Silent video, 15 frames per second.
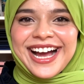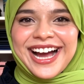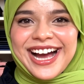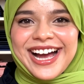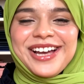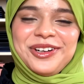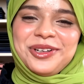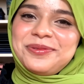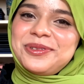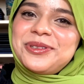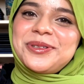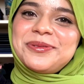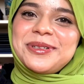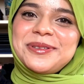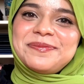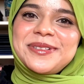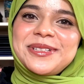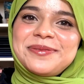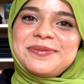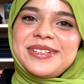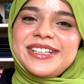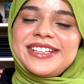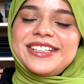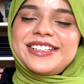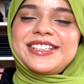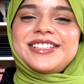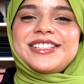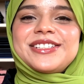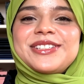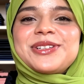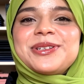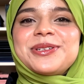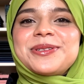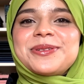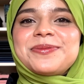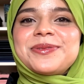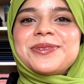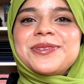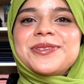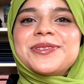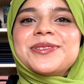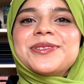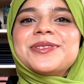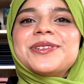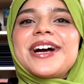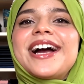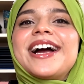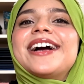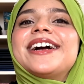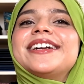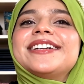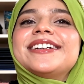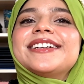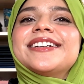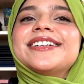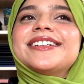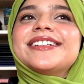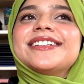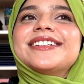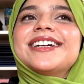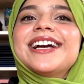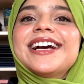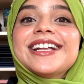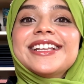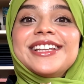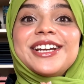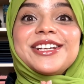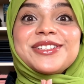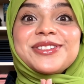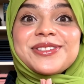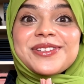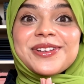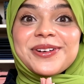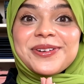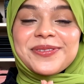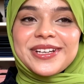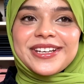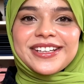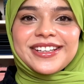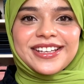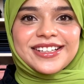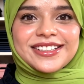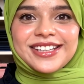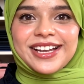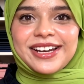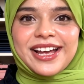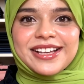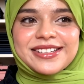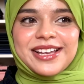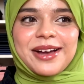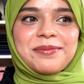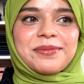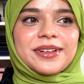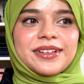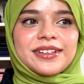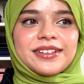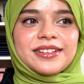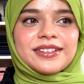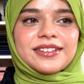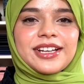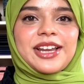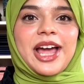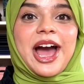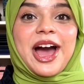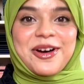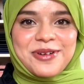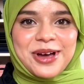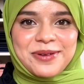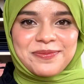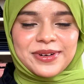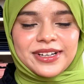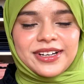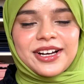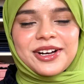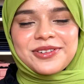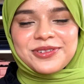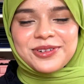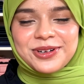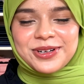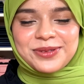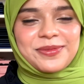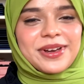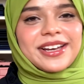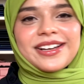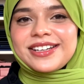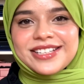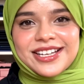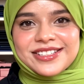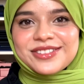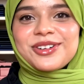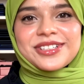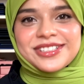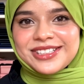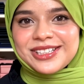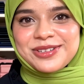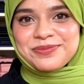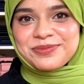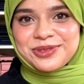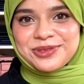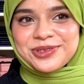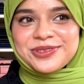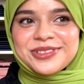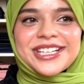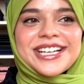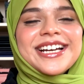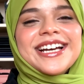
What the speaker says: I hope you remember me. This is Kushbu, and there's so many things that has happened, that have happened. Of course, my English has not still improved,